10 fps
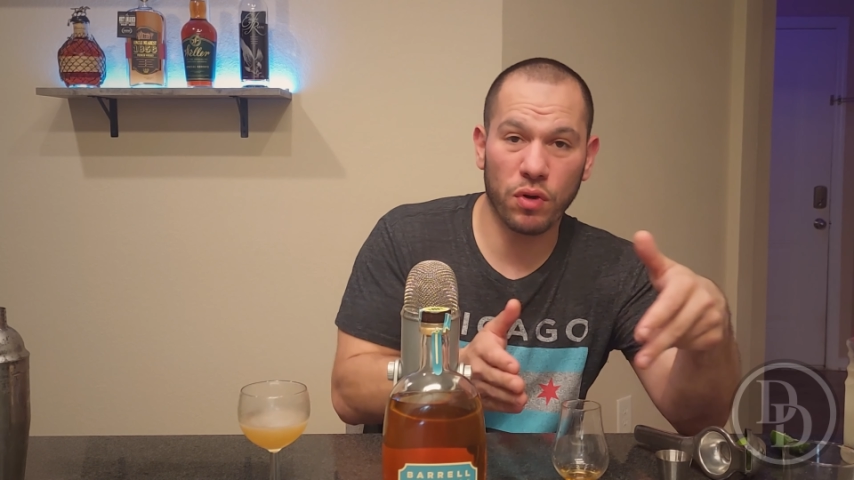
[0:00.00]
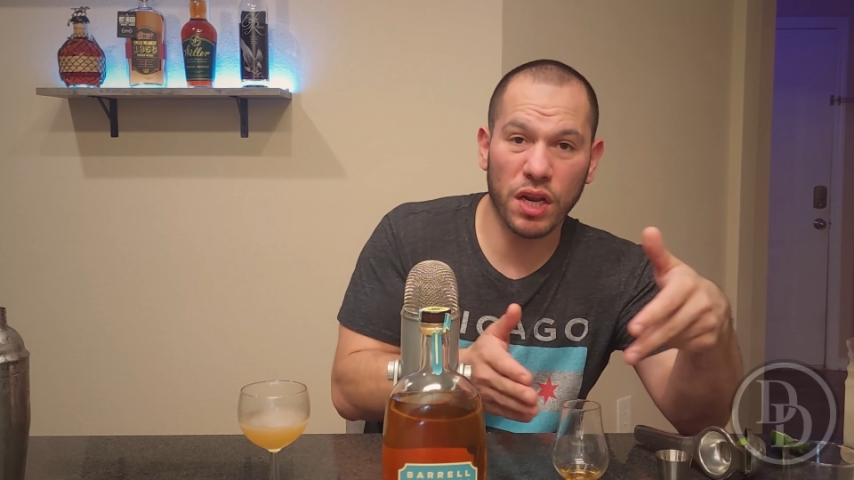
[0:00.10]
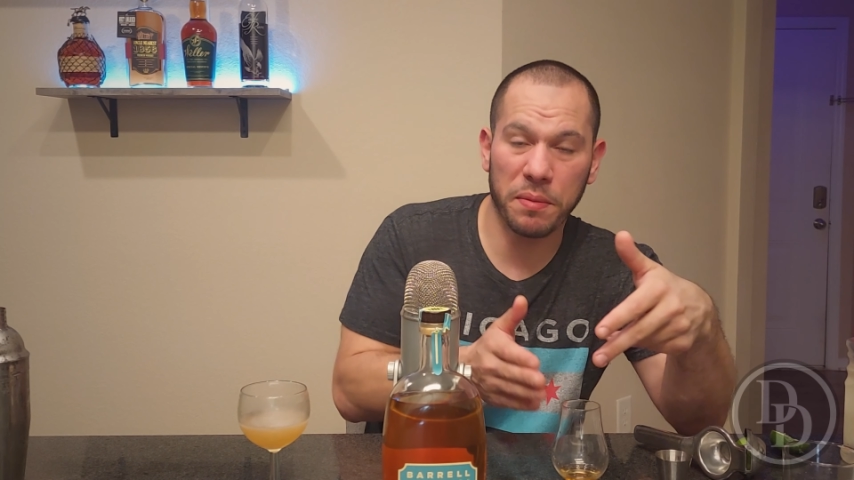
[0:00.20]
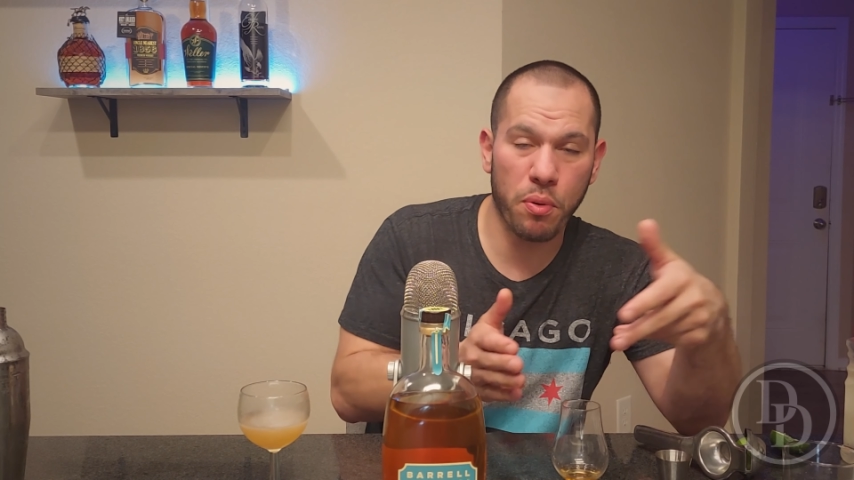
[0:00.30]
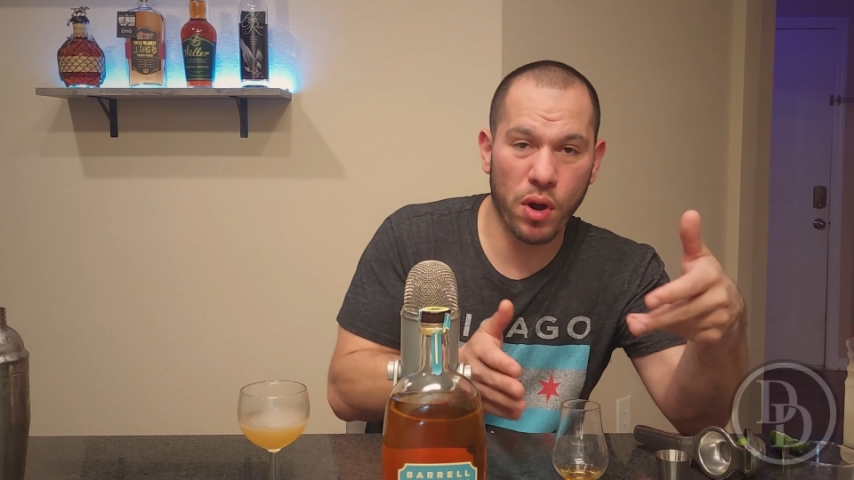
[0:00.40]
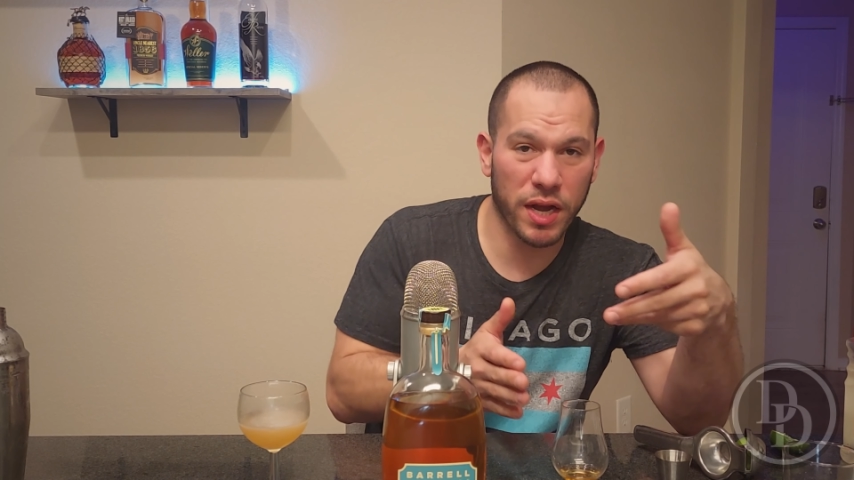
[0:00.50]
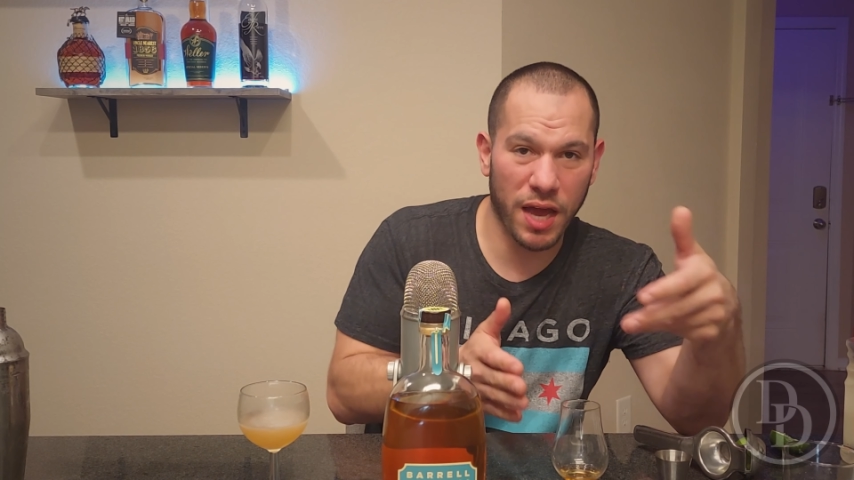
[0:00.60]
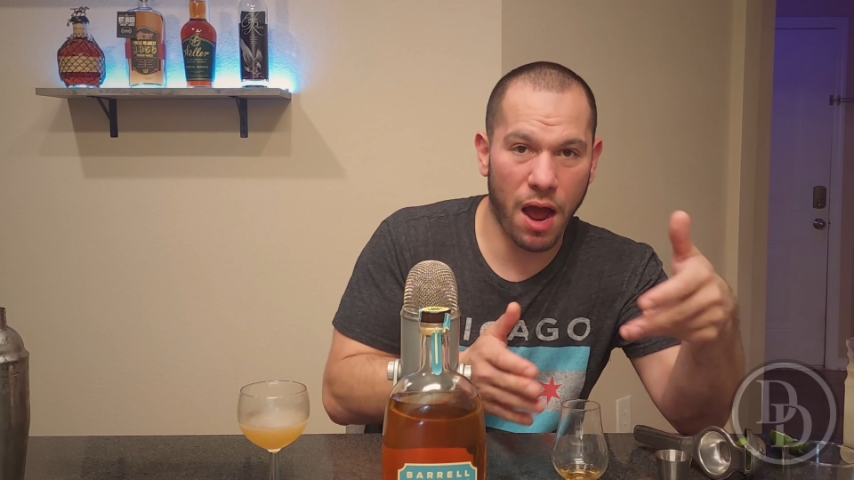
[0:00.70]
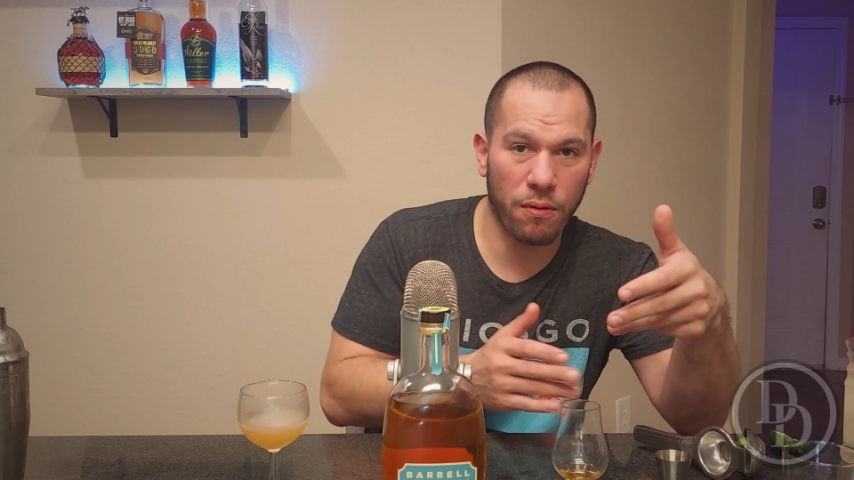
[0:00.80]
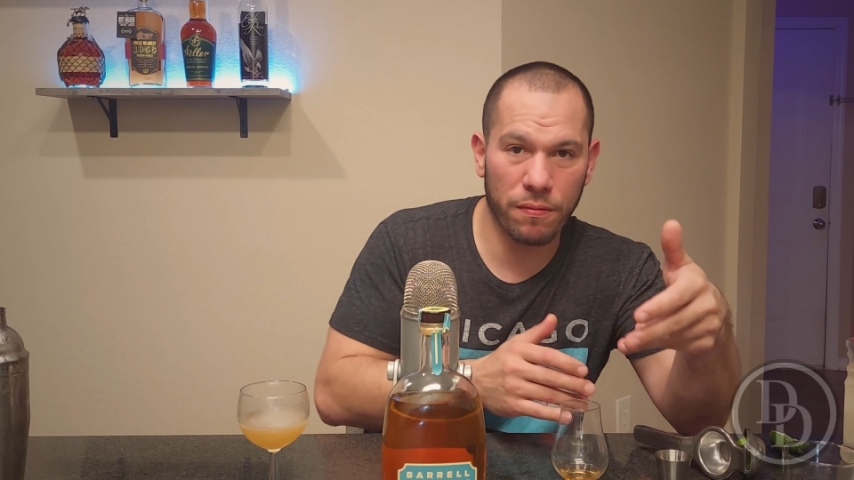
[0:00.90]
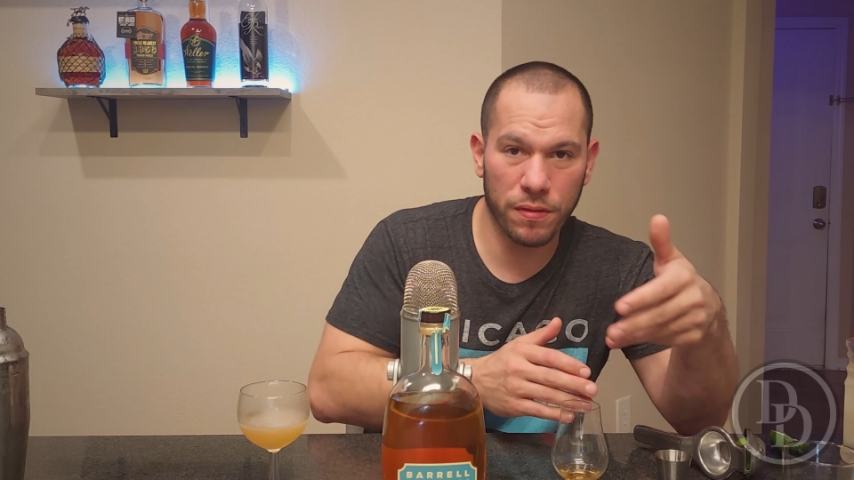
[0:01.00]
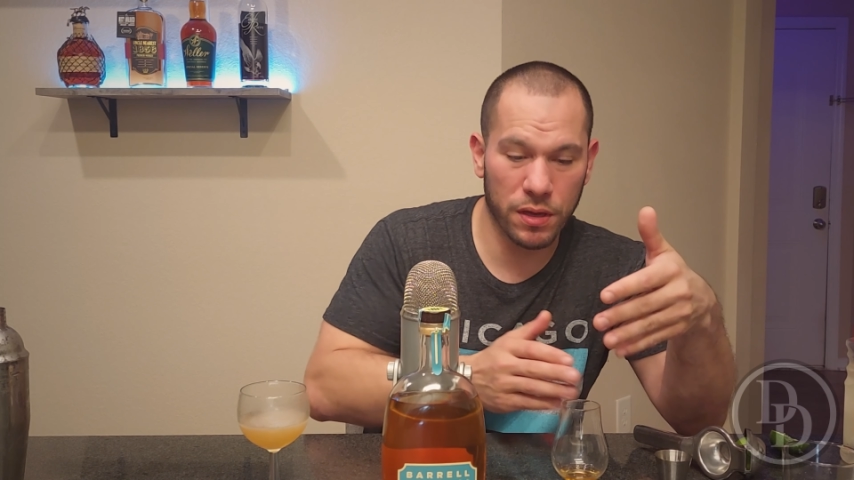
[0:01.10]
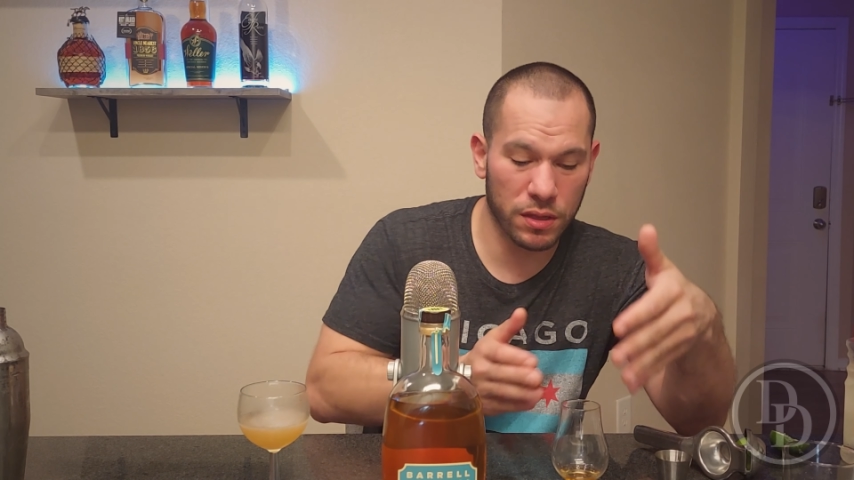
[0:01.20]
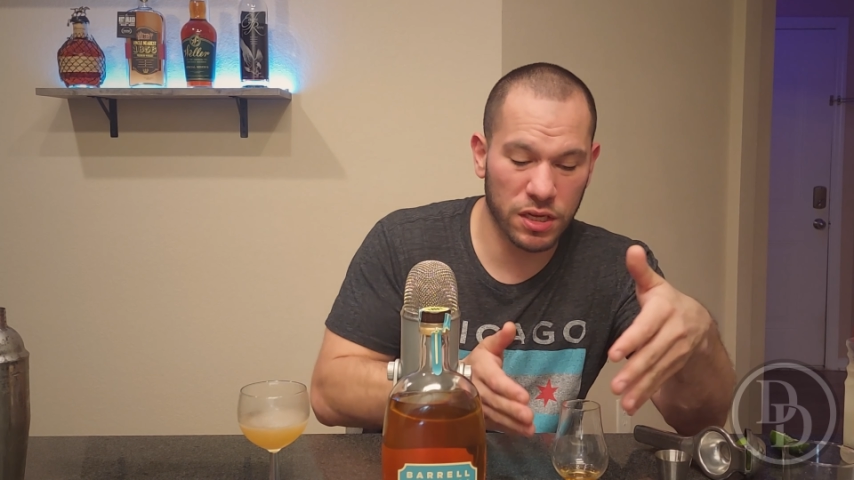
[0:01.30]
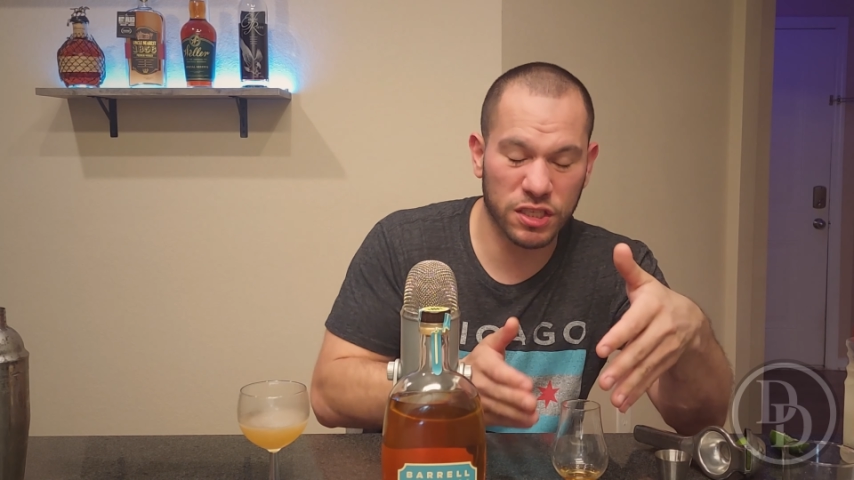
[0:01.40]
really pointing out
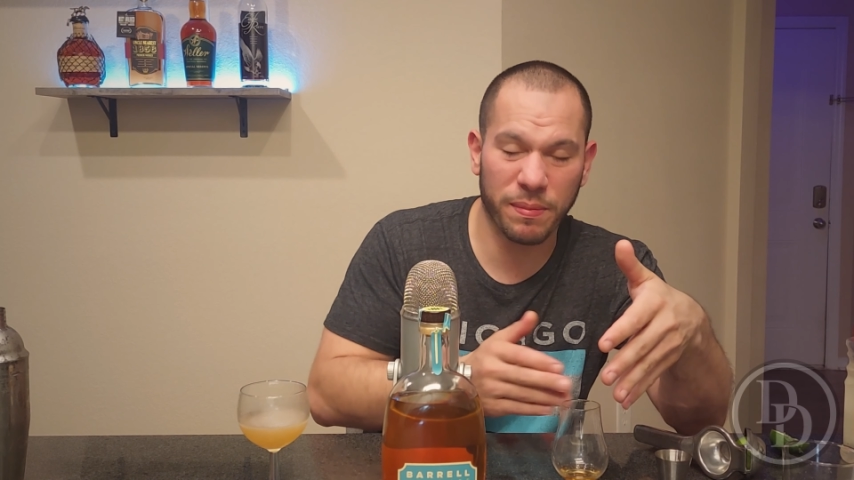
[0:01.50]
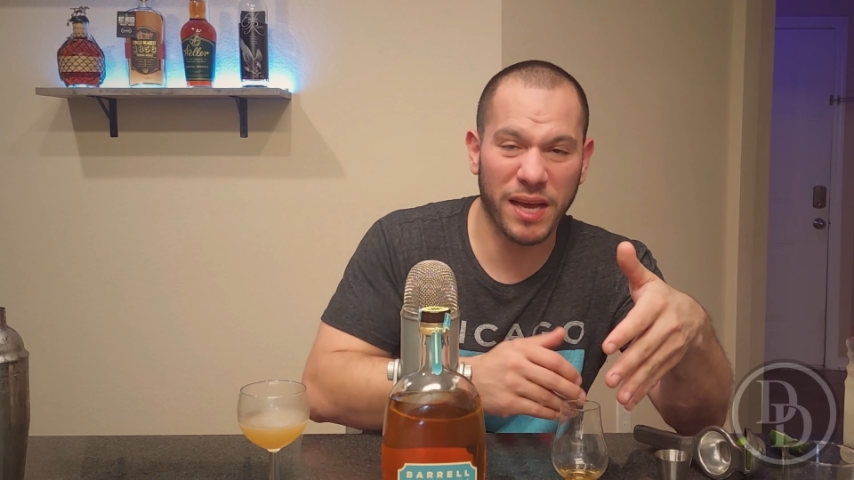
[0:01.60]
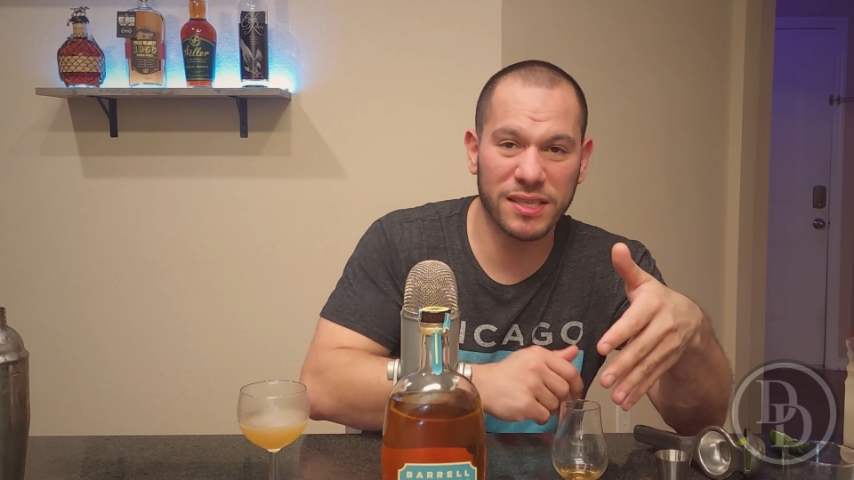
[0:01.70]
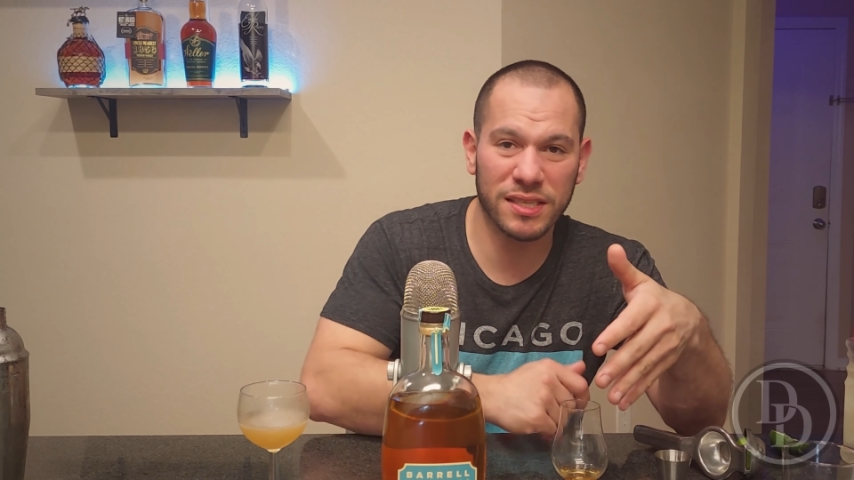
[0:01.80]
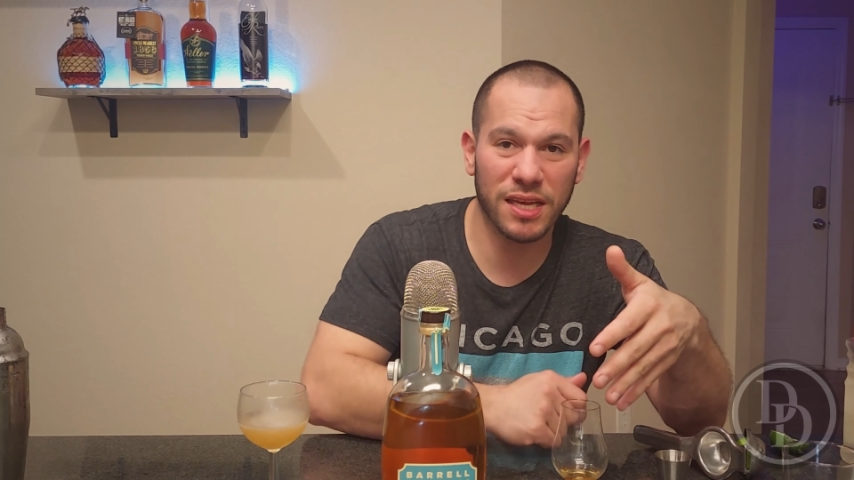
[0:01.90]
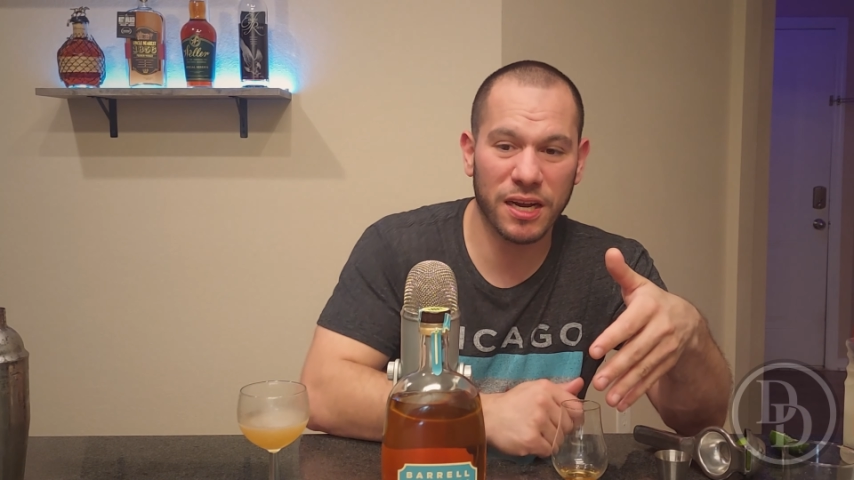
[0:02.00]
the spices in